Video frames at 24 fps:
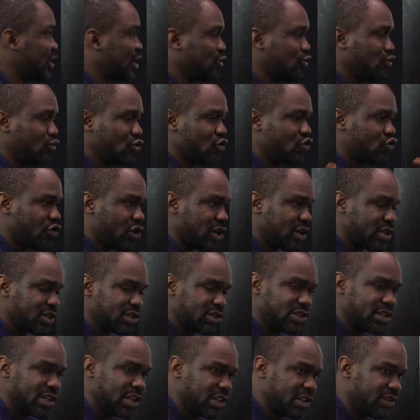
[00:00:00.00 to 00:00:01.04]
How do you track
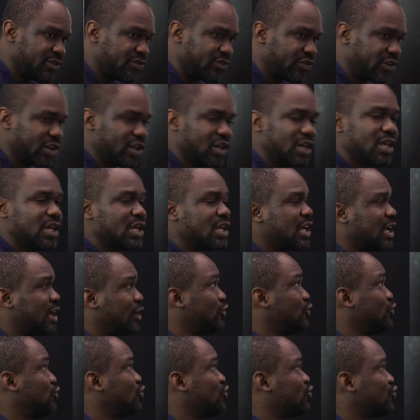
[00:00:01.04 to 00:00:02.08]
delivery? How
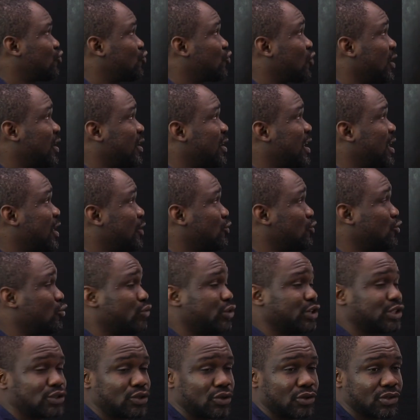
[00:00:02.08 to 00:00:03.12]
do you handle
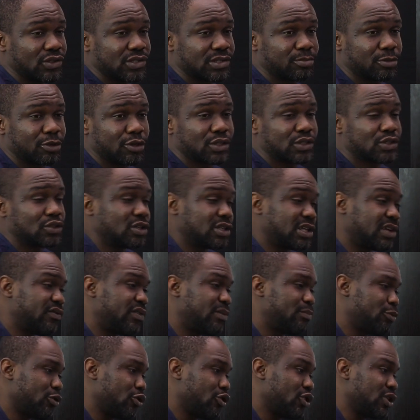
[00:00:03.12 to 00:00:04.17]
returns? Because not
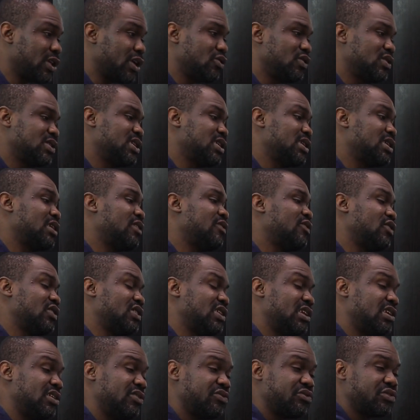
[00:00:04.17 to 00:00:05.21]
every product that you send out for
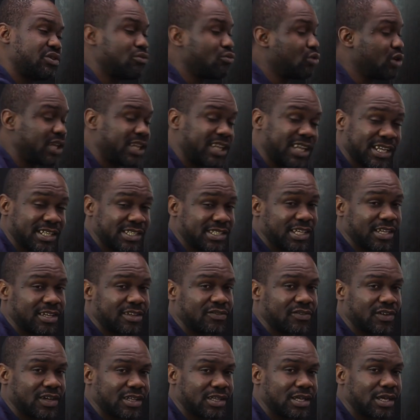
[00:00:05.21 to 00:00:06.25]
delivery will get
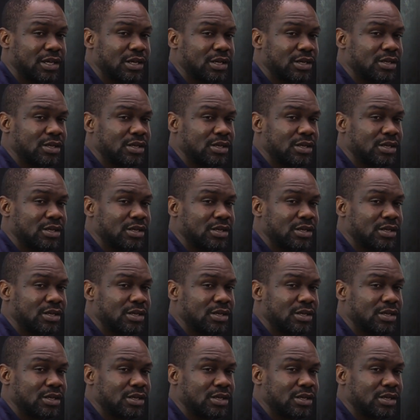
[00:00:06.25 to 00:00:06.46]
delivered.